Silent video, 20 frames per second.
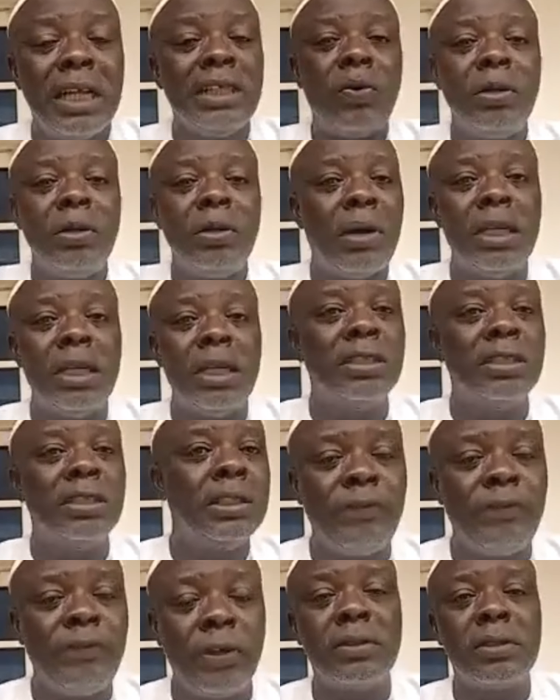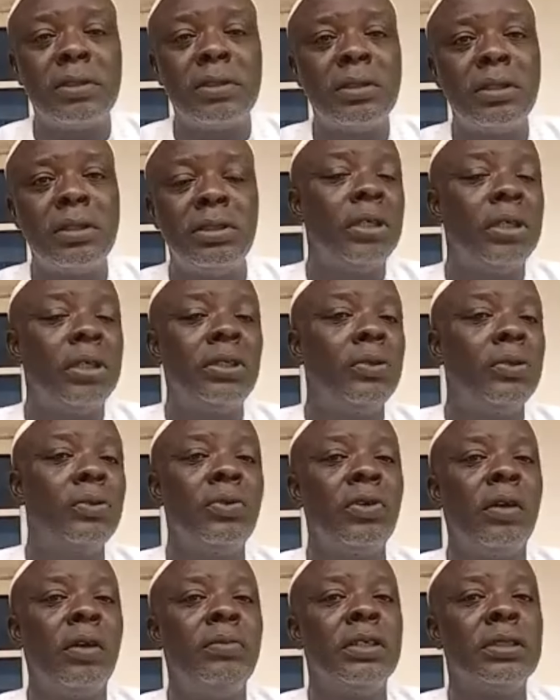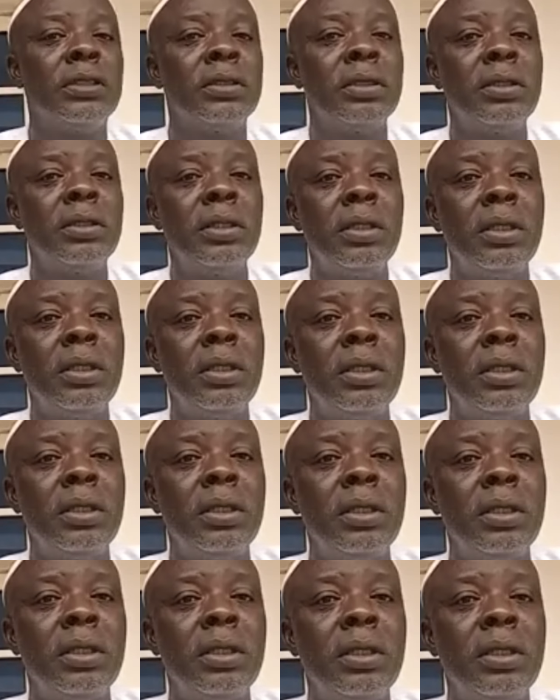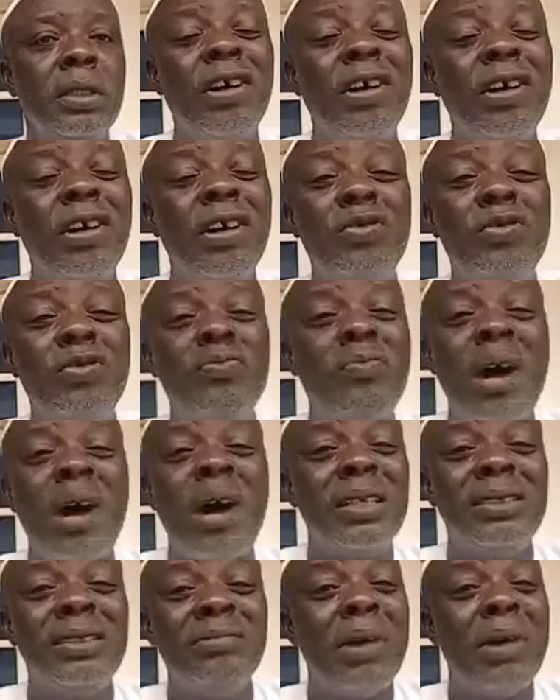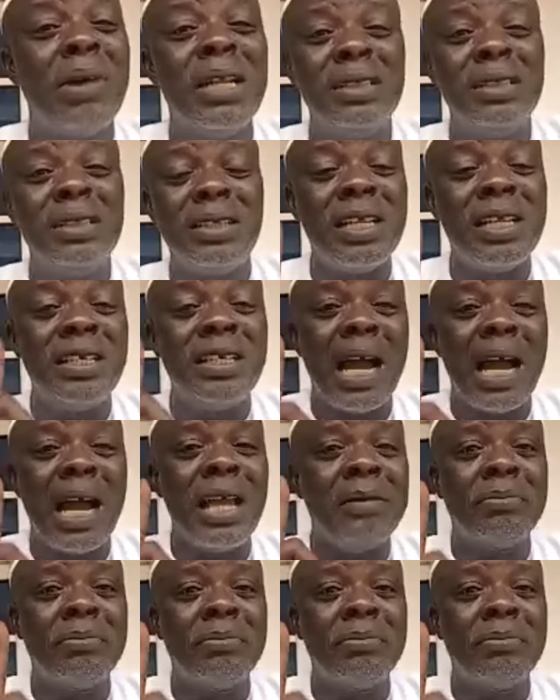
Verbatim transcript: They are the one managing the funds. It's not the local government. So the, local so the question, government don't man, manage a dime